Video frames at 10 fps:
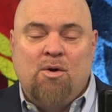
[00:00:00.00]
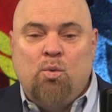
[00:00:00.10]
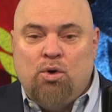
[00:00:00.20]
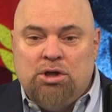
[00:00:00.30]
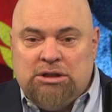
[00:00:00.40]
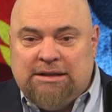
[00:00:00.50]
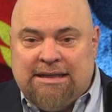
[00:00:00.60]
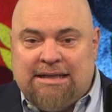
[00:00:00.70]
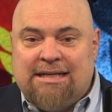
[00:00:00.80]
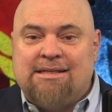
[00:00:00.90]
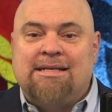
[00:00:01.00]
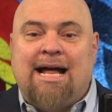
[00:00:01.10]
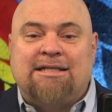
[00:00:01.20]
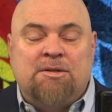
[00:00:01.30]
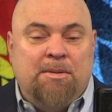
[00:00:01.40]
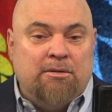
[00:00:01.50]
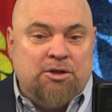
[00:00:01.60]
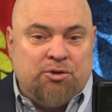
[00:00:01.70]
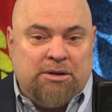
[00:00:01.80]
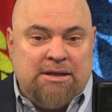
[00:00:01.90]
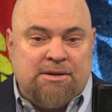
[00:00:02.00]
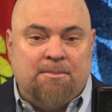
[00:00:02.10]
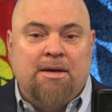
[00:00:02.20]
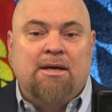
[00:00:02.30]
Worldliness, not spiritualism.